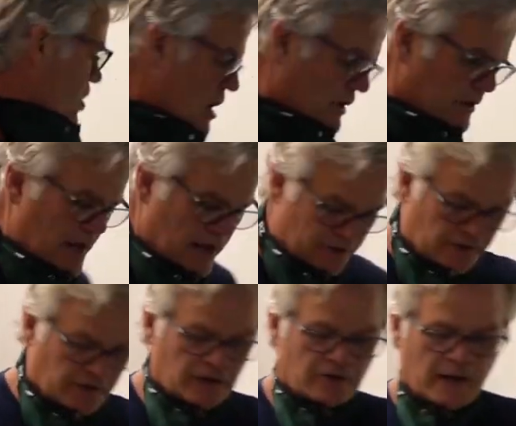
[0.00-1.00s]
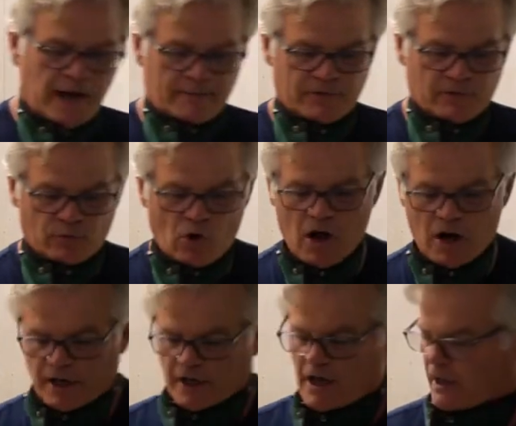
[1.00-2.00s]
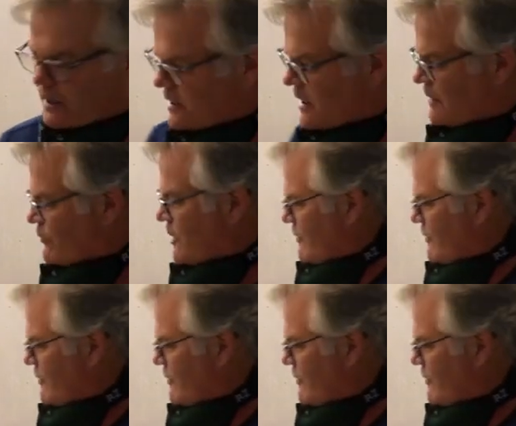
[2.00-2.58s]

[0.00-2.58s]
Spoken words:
day, you're going to grab the wrong gun. I promise